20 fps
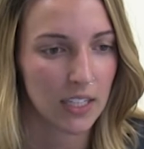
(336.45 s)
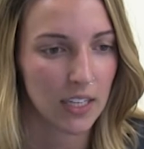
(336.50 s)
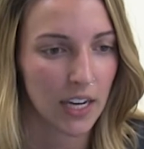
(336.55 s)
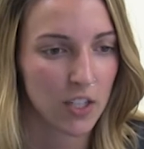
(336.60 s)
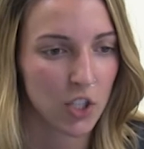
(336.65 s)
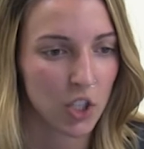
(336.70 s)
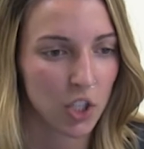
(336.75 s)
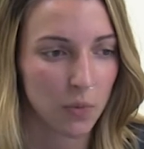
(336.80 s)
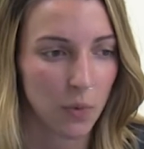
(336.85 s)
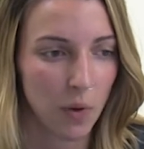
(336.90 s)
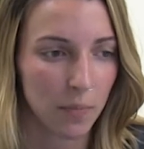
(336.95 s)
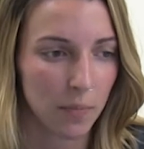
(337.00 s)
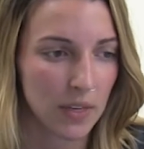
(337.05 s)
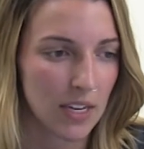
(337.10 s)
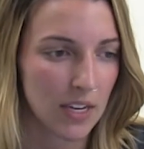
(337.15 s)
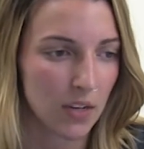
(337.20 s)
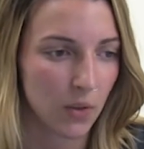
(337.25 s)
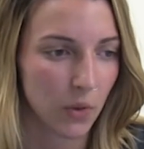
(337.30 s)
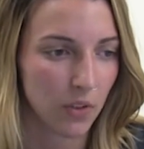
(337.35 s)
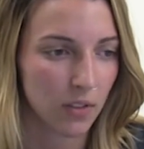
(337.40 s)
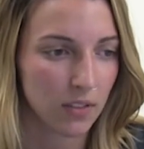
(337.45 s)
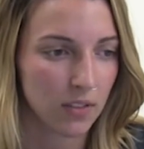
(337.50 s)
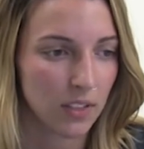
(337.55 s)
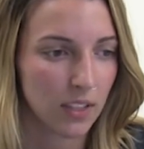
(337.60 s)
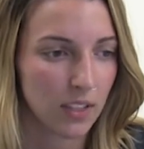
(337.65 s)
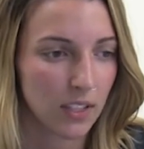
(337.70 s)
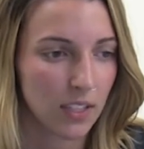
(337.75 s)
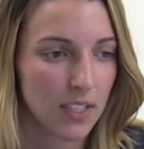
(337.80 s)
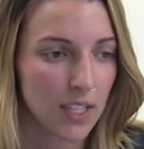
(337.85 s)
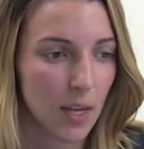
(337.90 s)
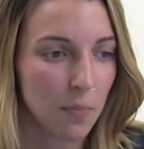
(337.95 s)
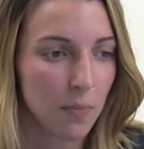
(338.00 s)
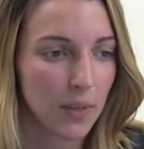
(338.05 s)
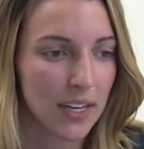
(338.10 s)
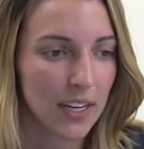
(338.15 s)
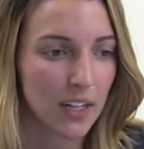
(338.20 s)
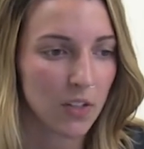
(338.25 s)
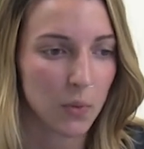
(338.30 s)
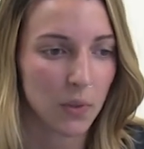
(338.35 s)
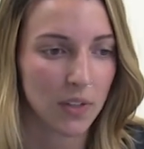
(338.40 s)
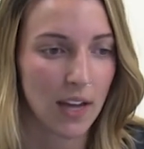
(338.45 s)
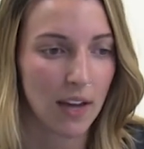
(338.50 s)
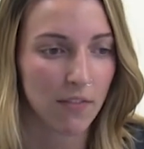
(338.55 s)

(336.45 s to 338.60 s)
It just won't be equal. Some players will